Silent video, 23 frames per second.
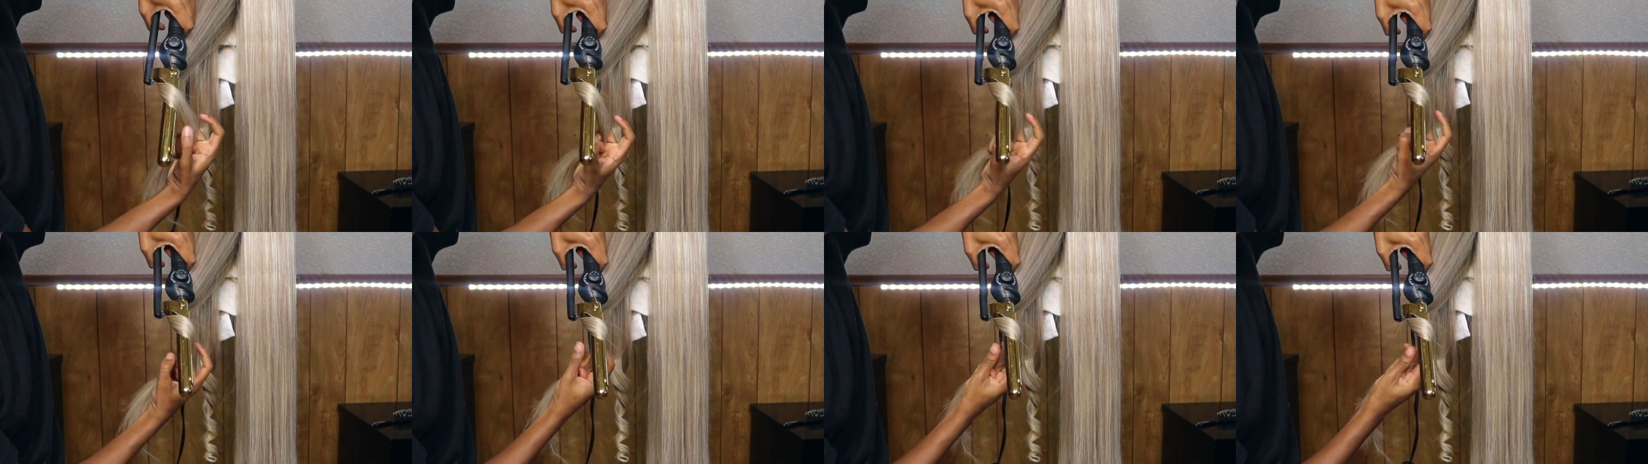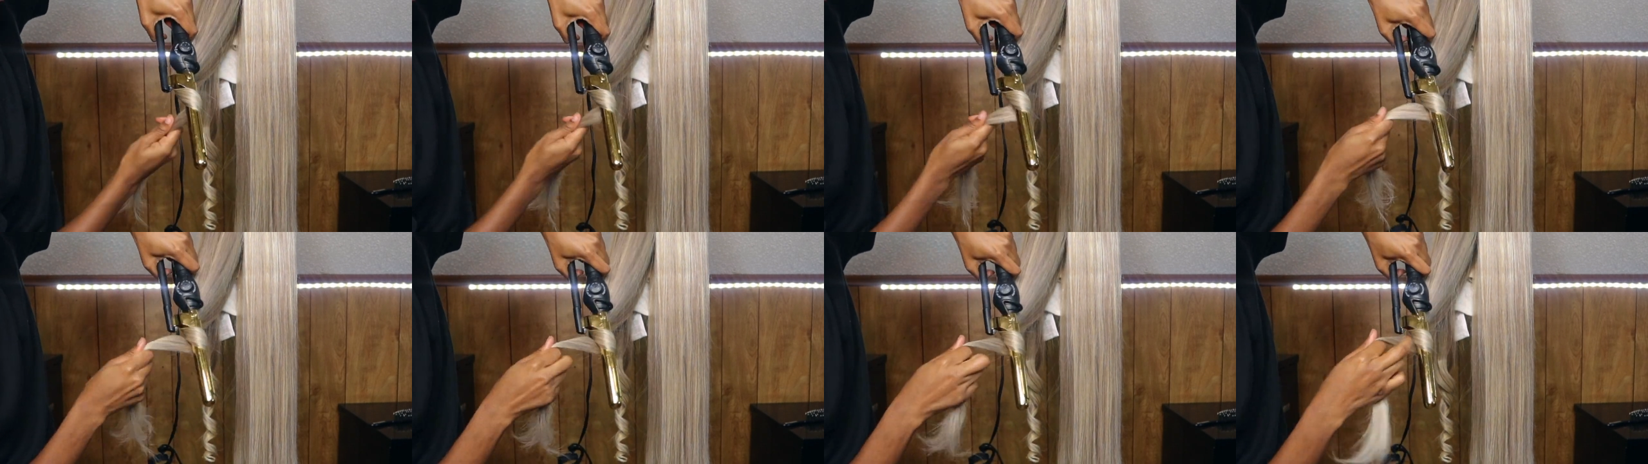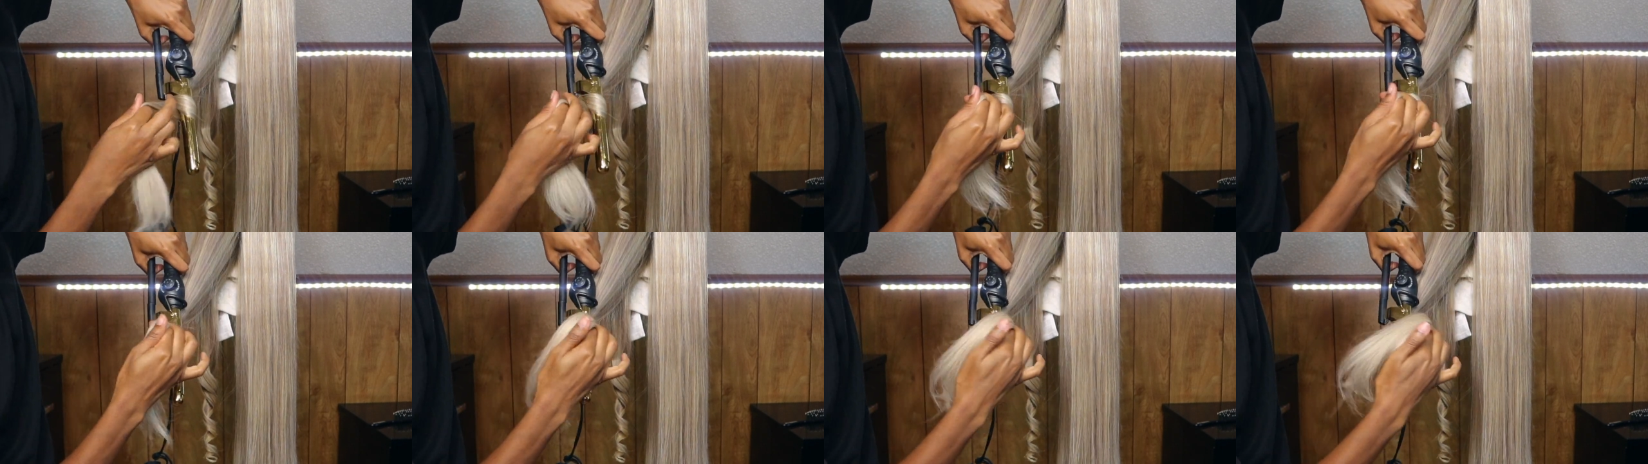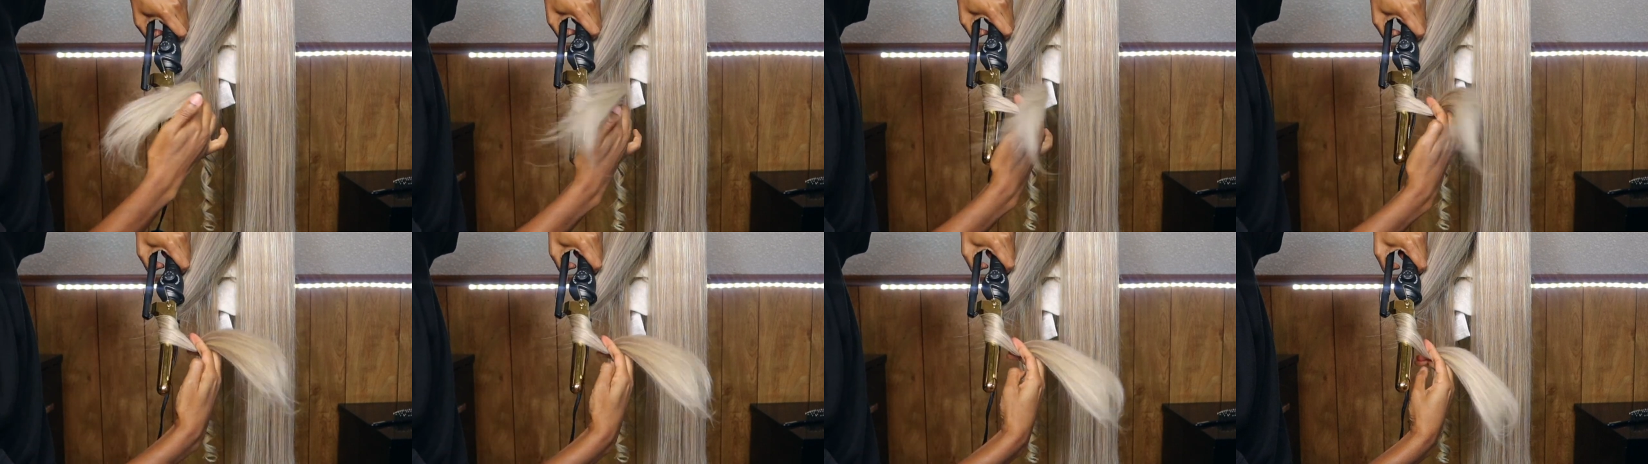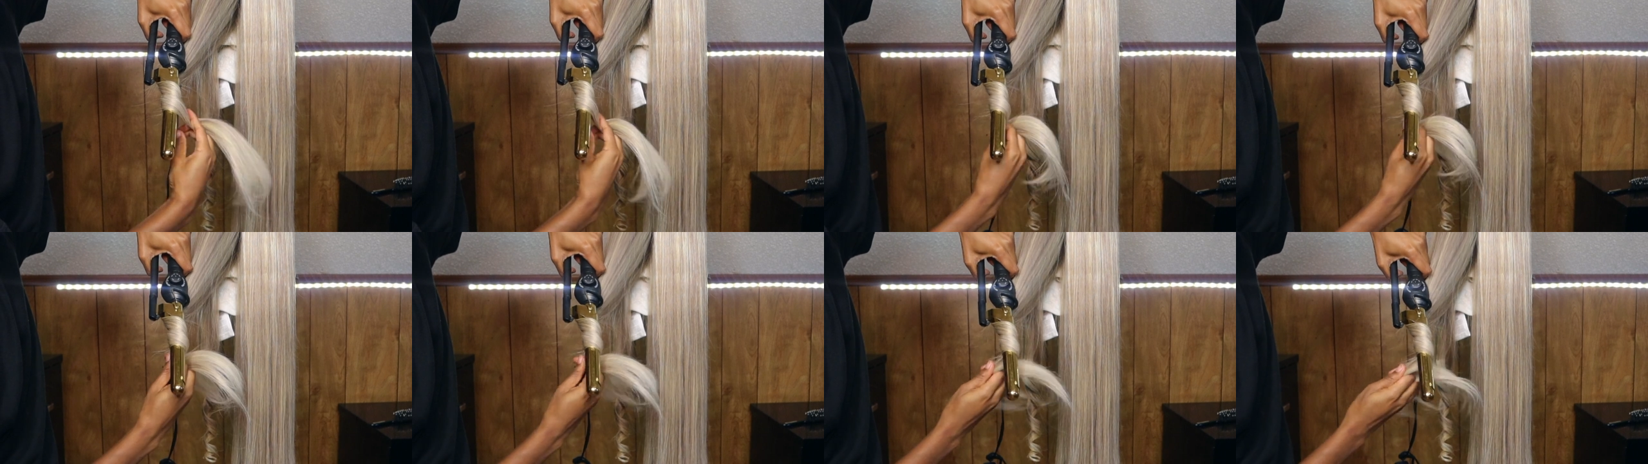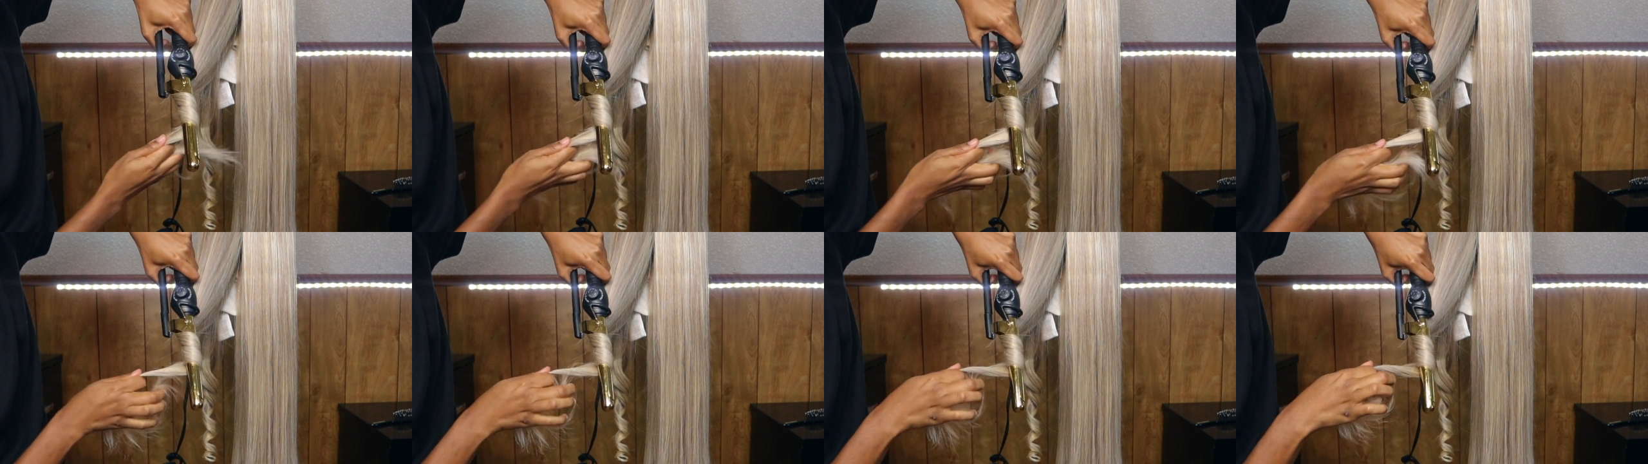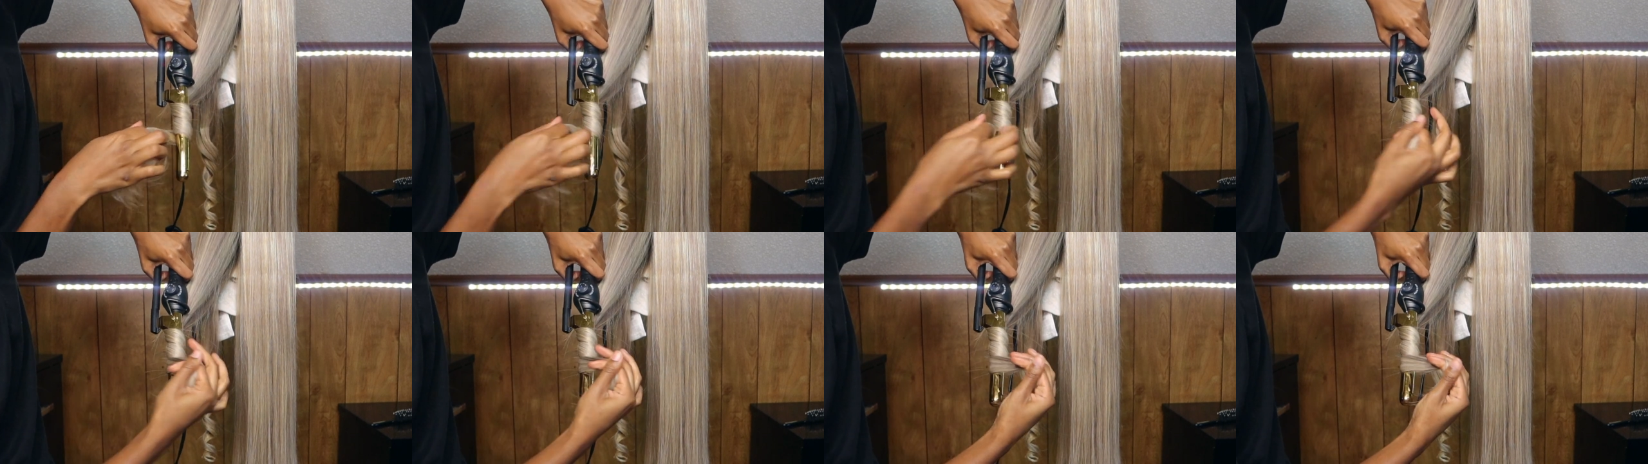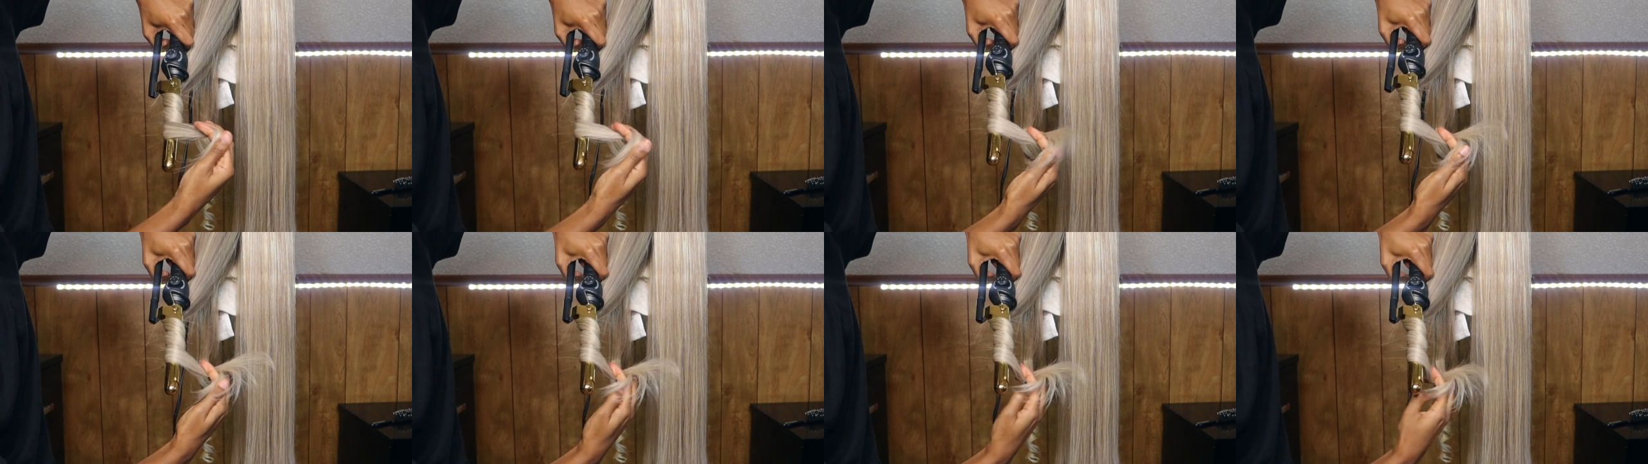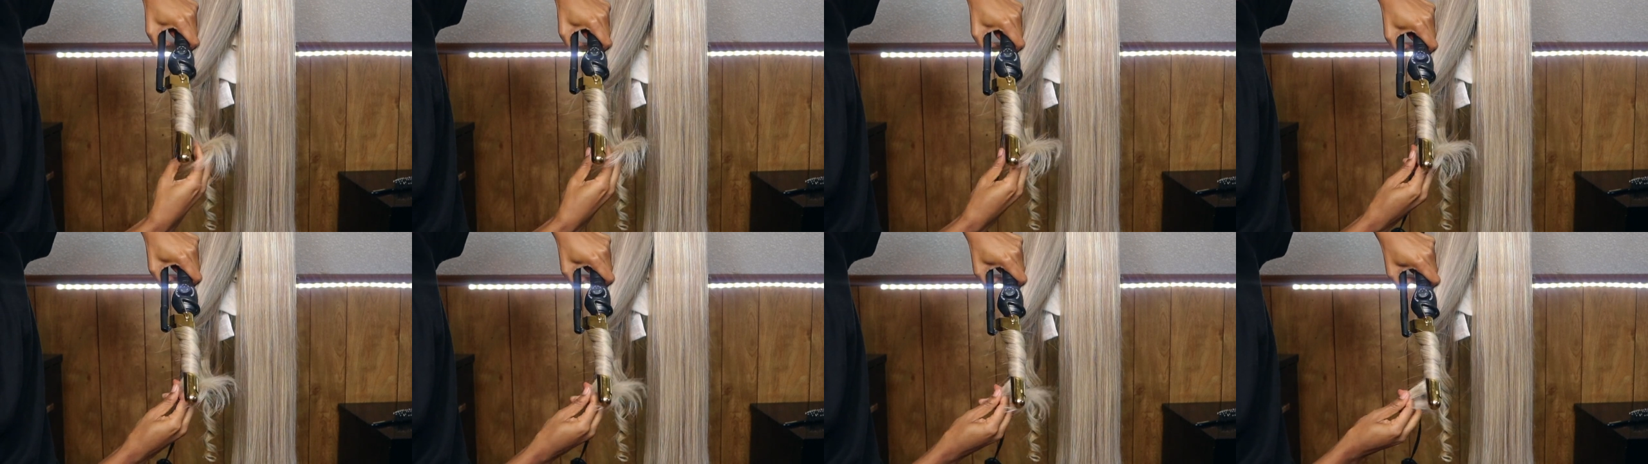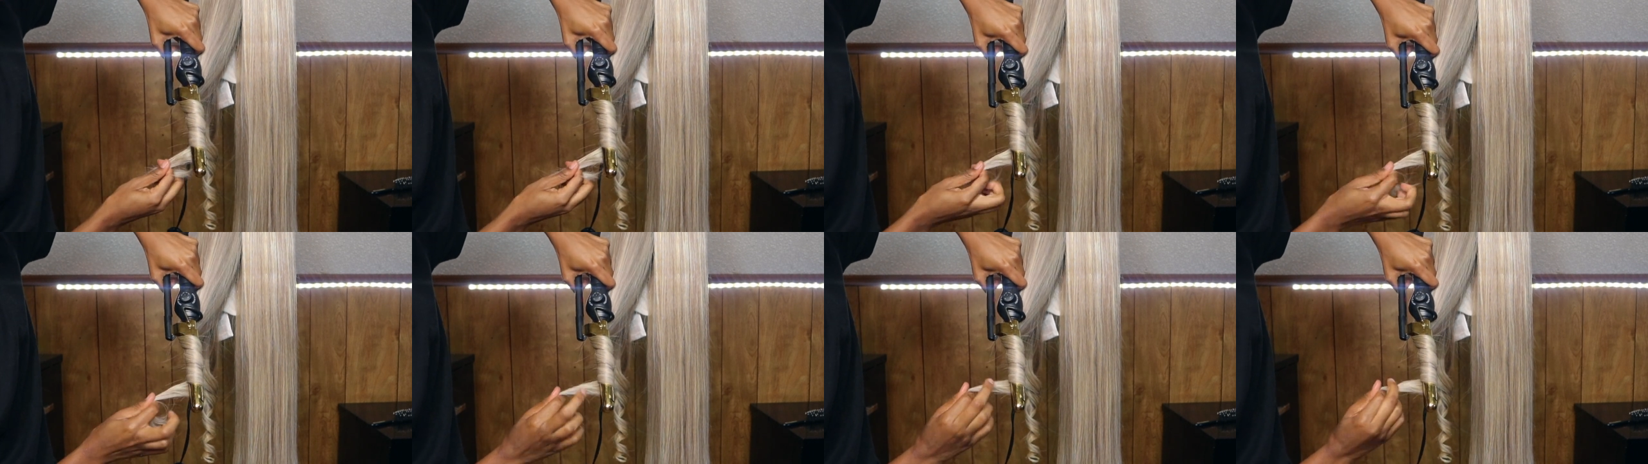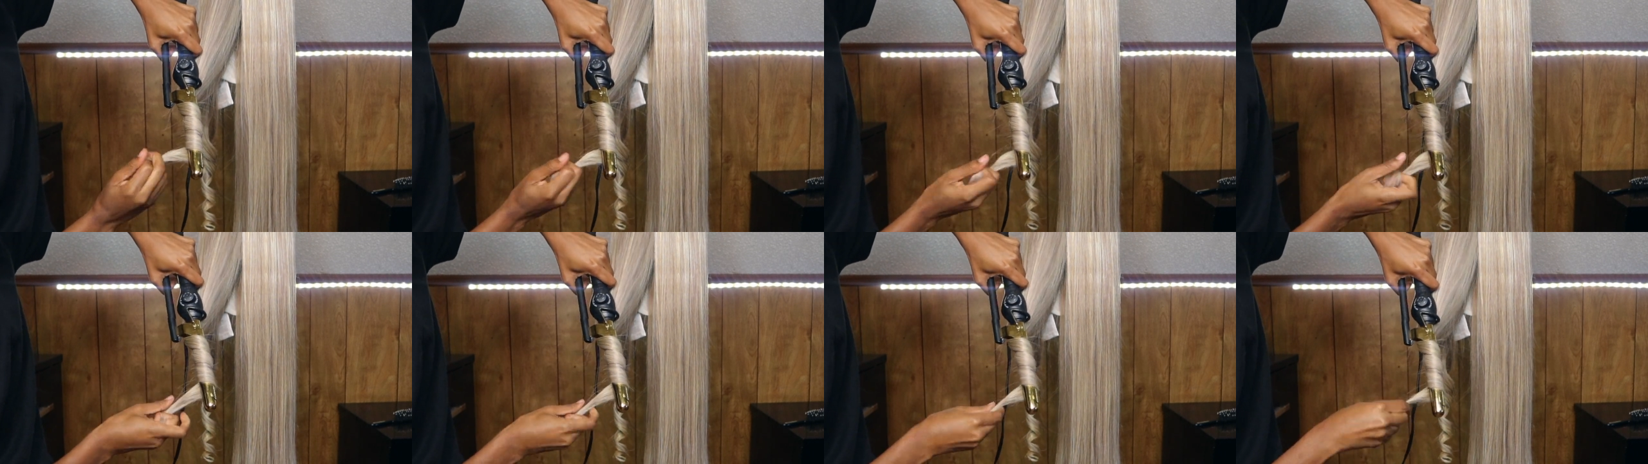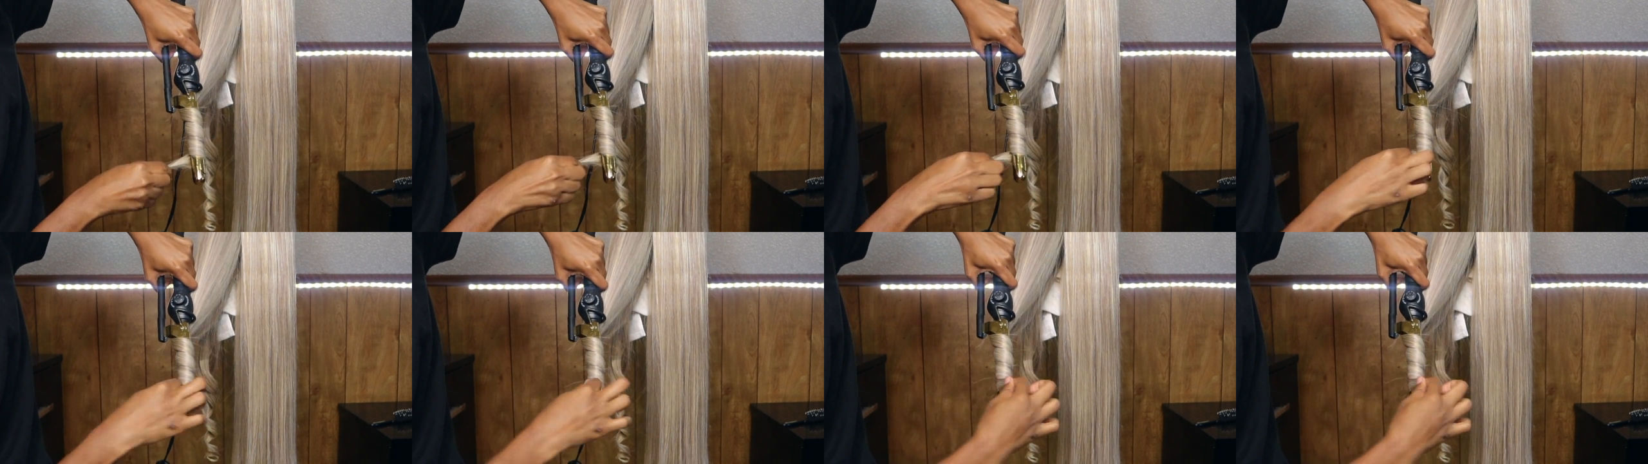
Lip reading: [unreadable: no face in view]